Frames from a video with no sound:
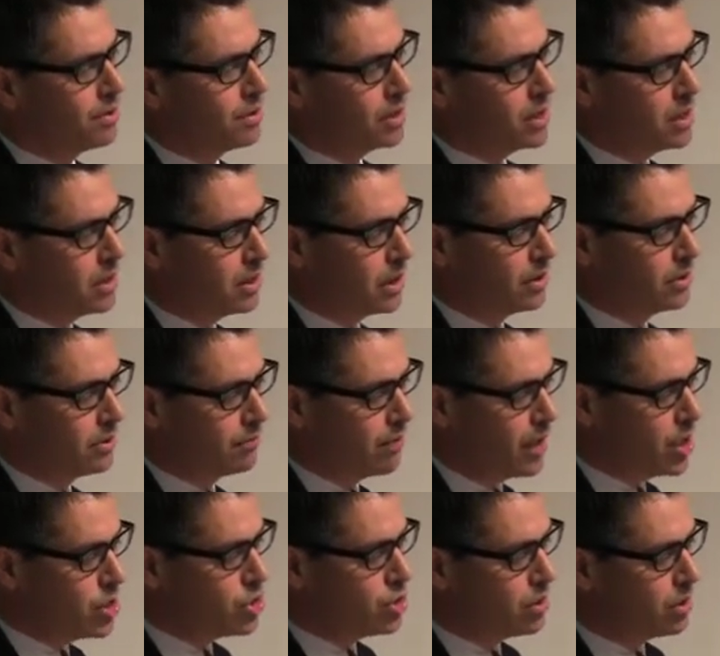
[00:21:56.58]
the
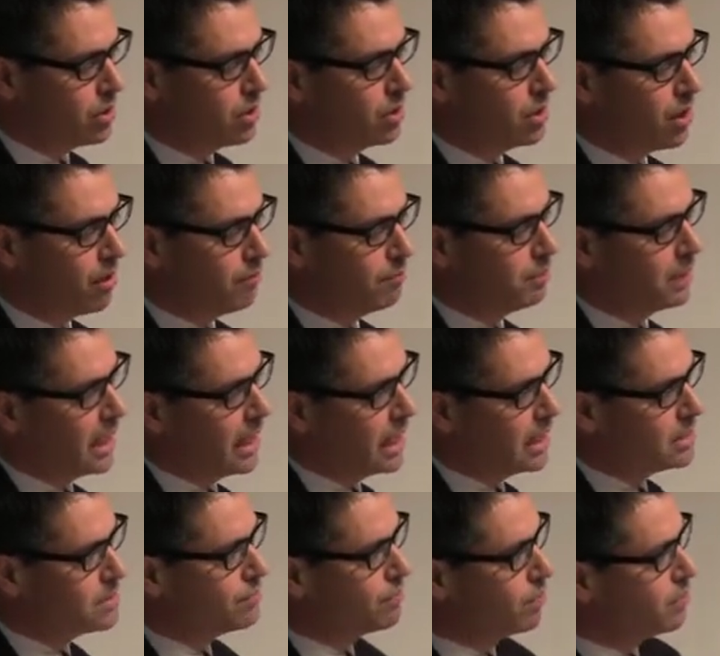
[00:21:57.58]
cultivation of
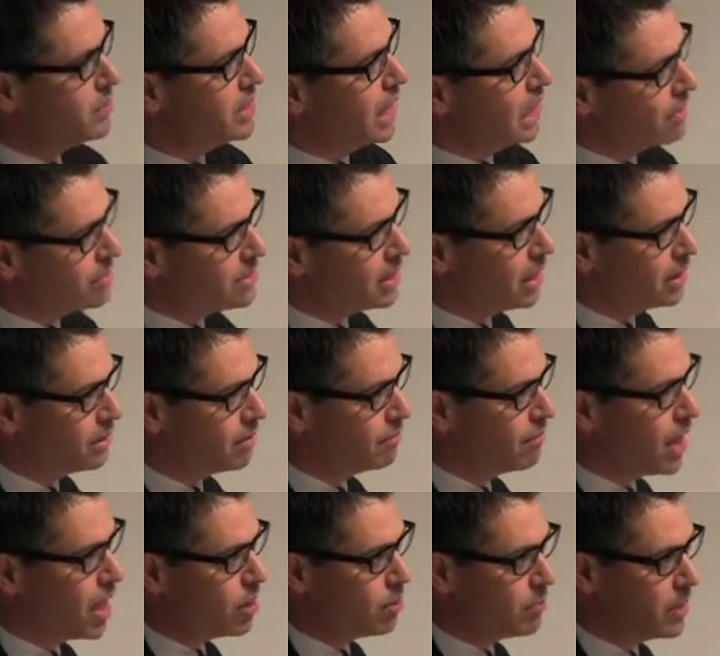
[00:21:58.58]
plants from the outside
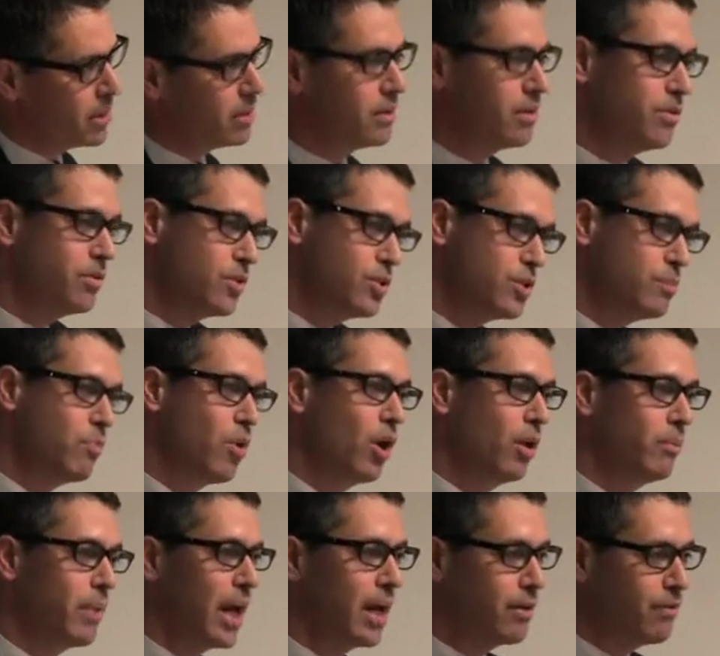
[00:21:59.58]
environment, and their
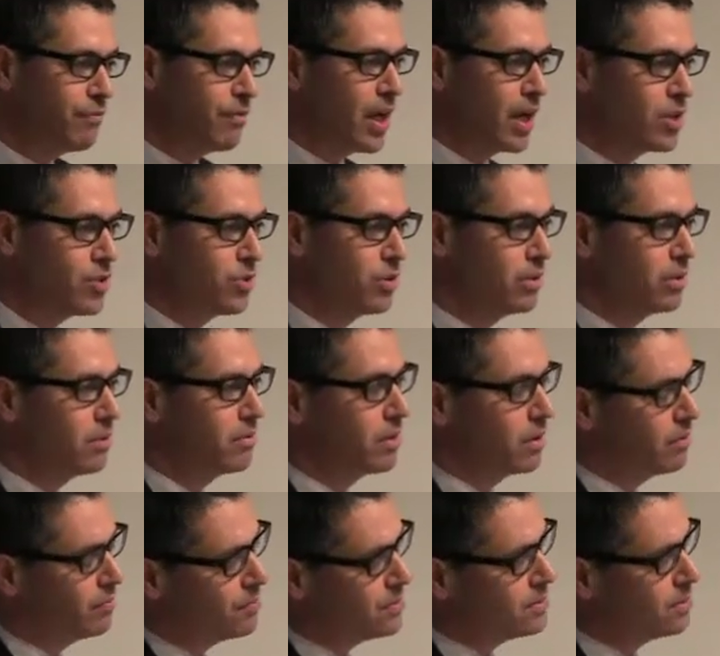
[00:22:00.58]
small manufacturing
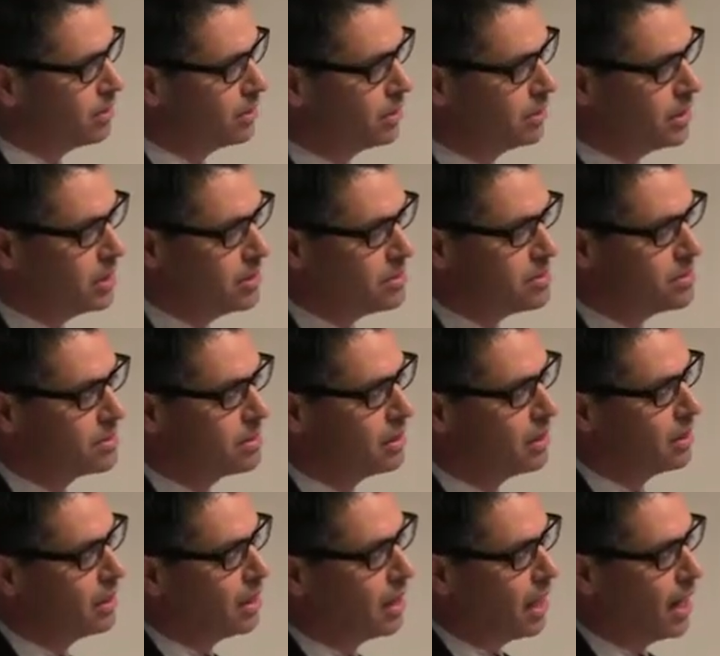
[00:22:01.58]
uh, facilities,
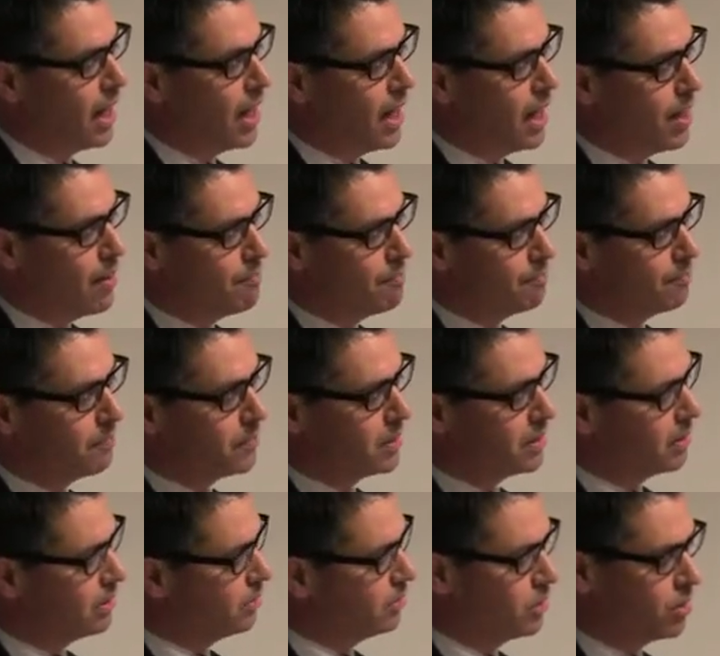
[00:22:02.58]
um,
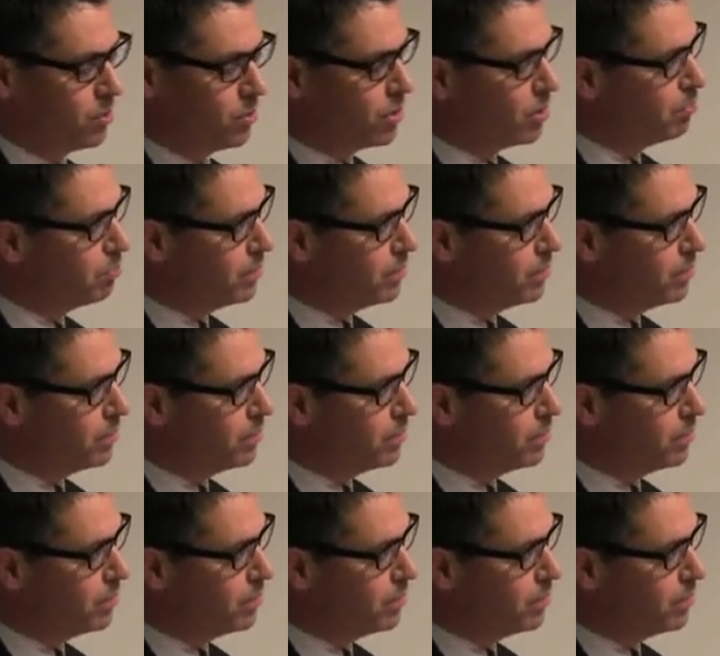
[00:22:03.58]
uh, you know,